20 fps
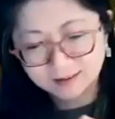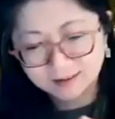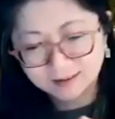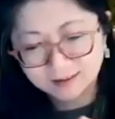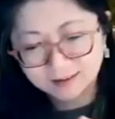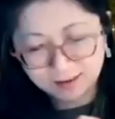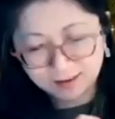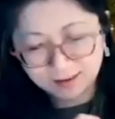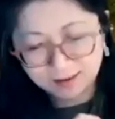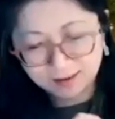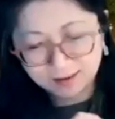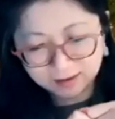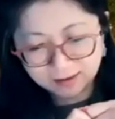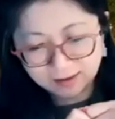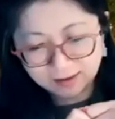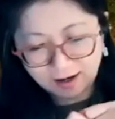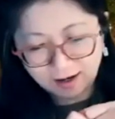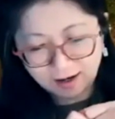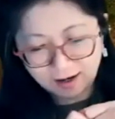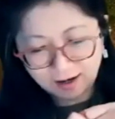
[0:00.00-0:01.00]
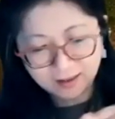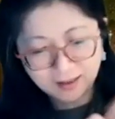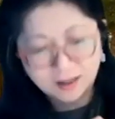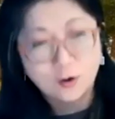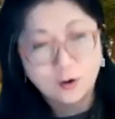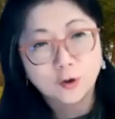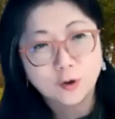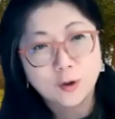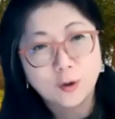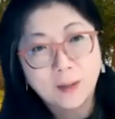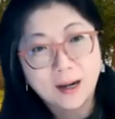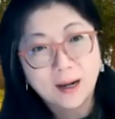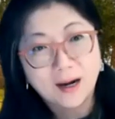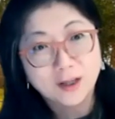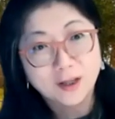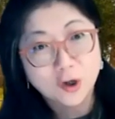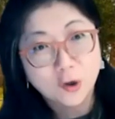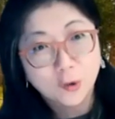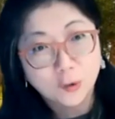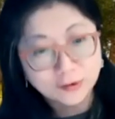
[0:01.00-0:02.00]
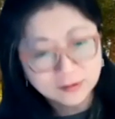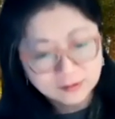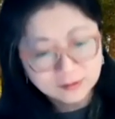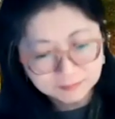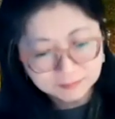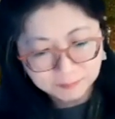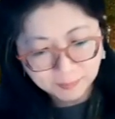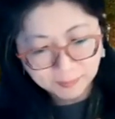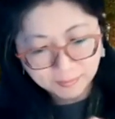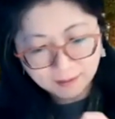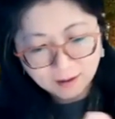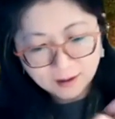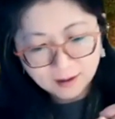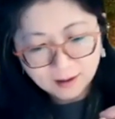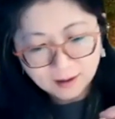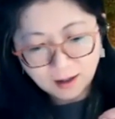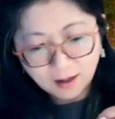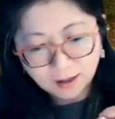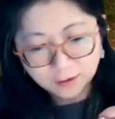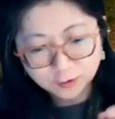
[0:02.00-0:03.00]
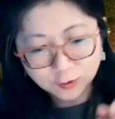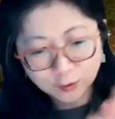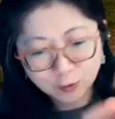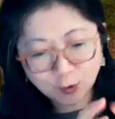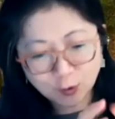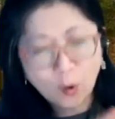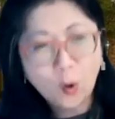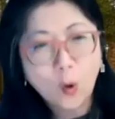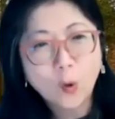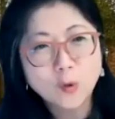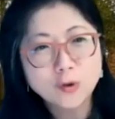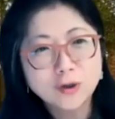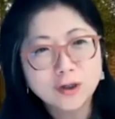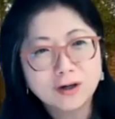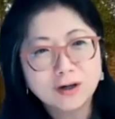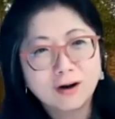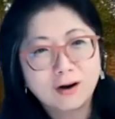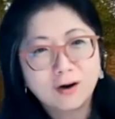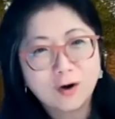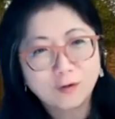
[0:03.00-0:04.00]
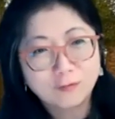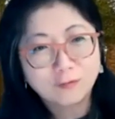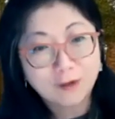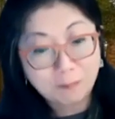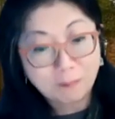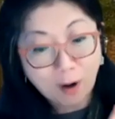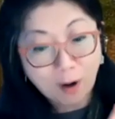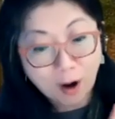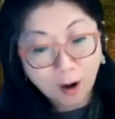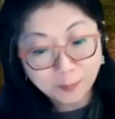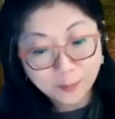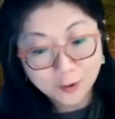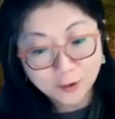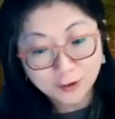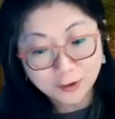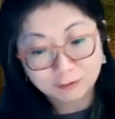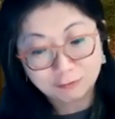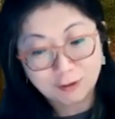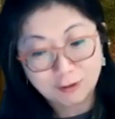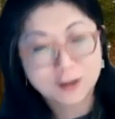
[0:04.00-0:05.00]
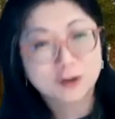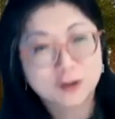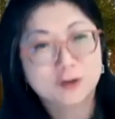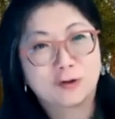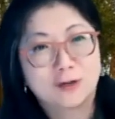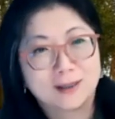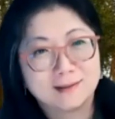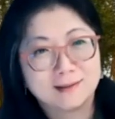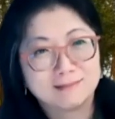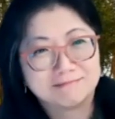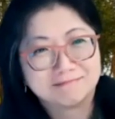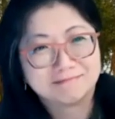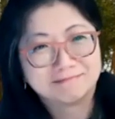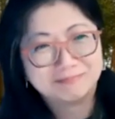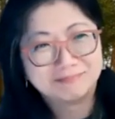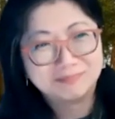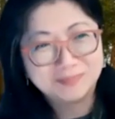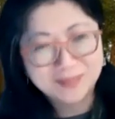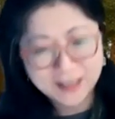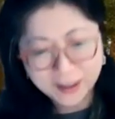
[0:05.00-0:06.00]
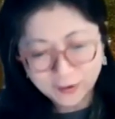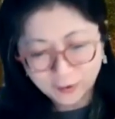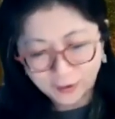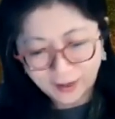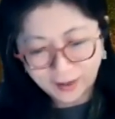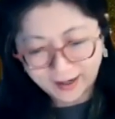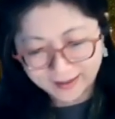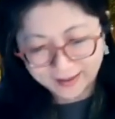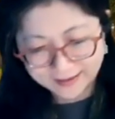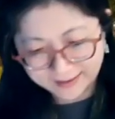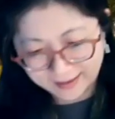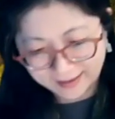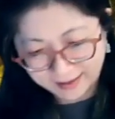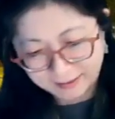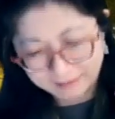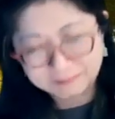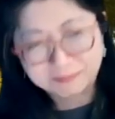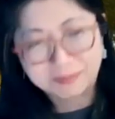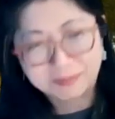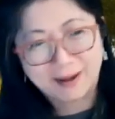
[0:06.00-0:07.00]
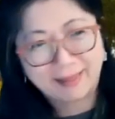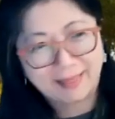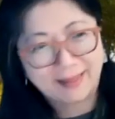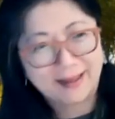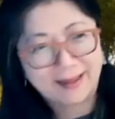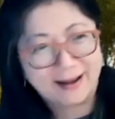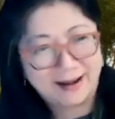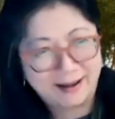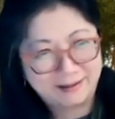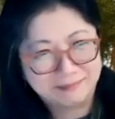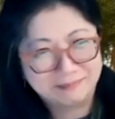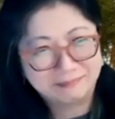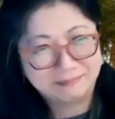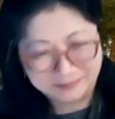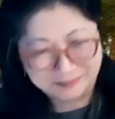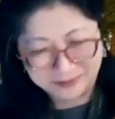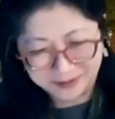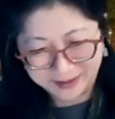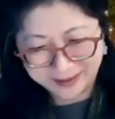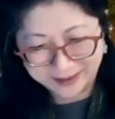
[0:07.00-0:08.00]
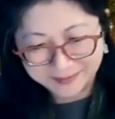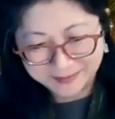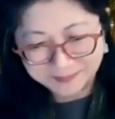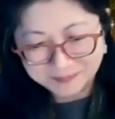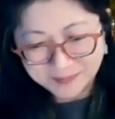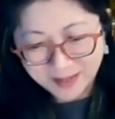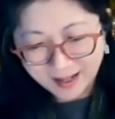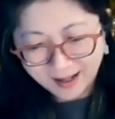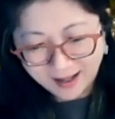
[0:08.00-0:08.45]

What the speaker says: doctor, Gregorio Marañón, to the owner of a popular restaurant, Nicolasa Pradera, right?